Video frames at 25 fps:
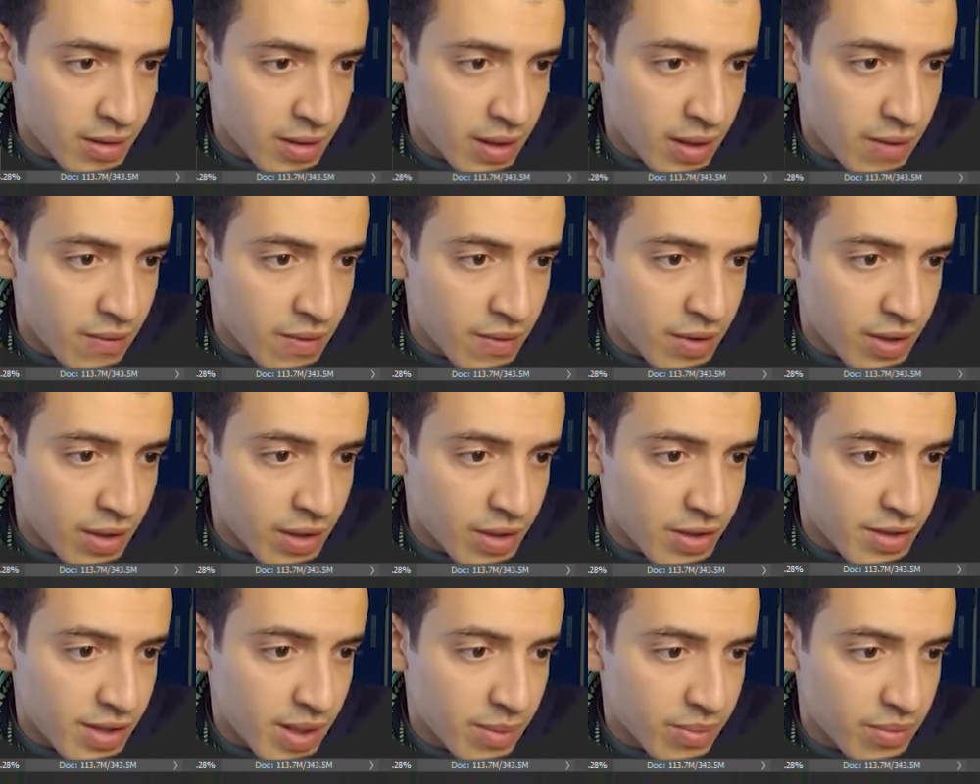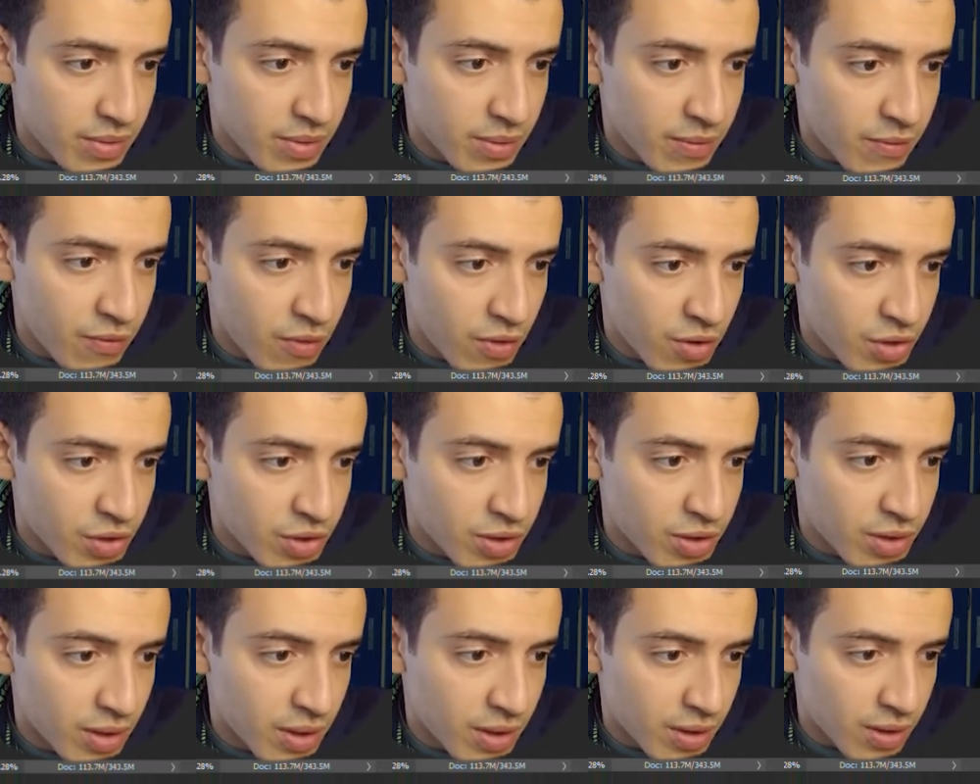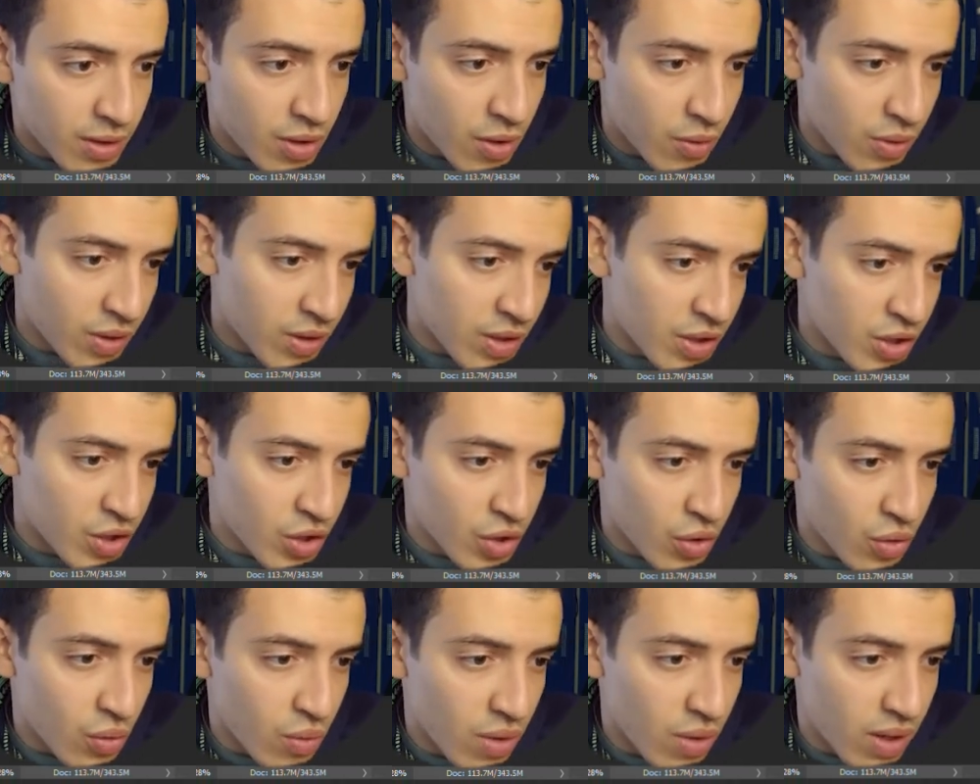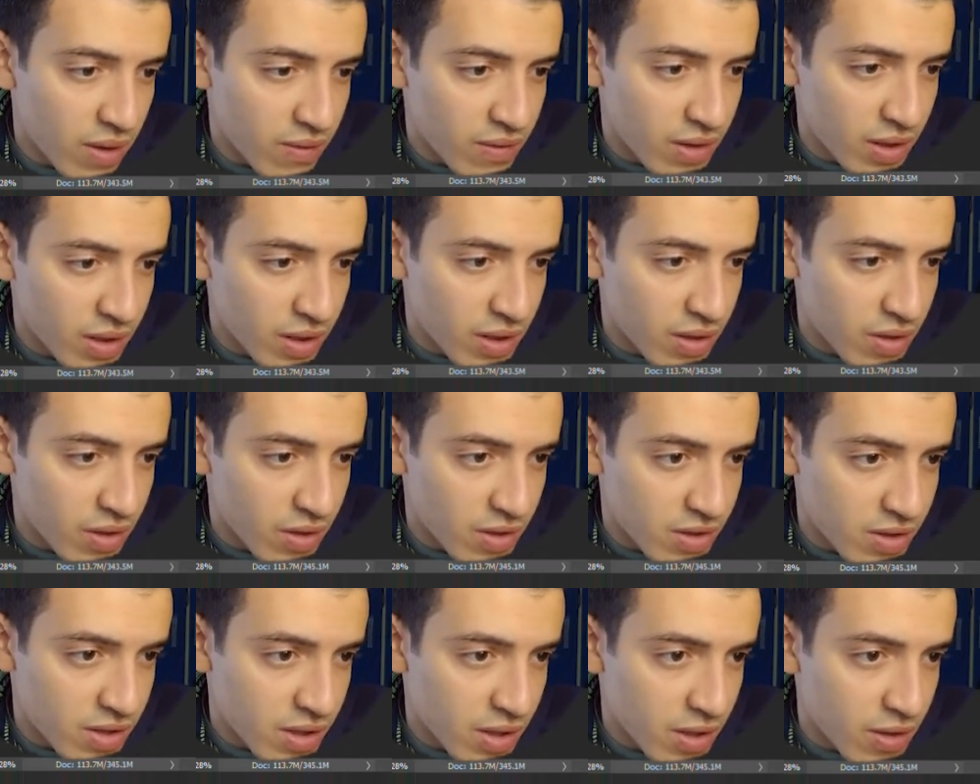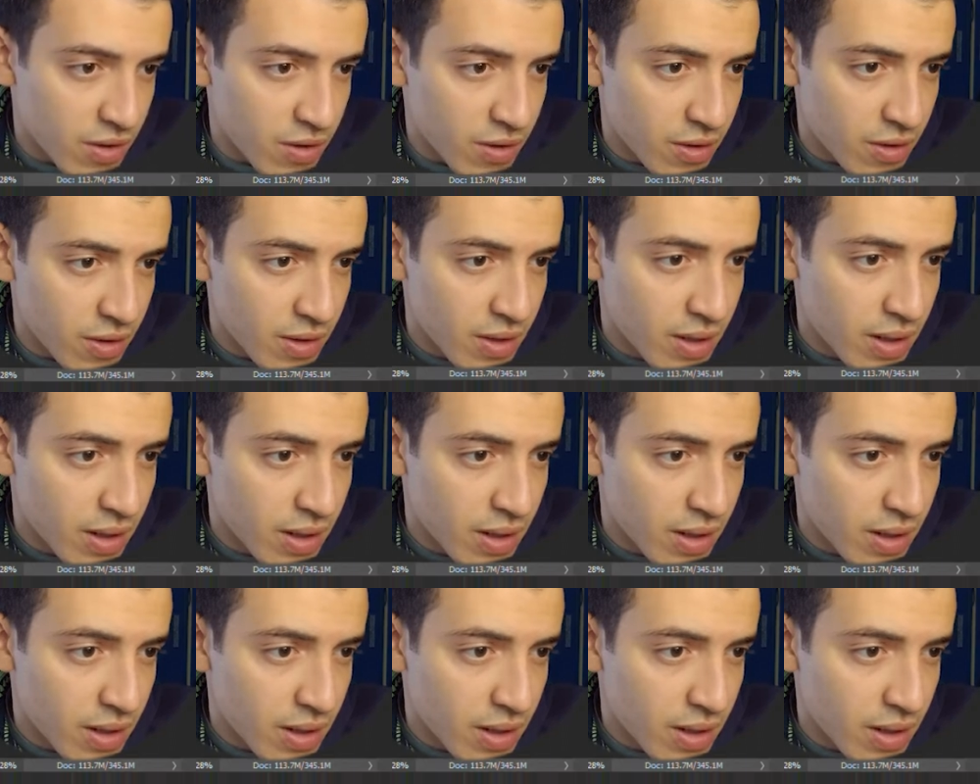Everything except the first initial wave that he does here.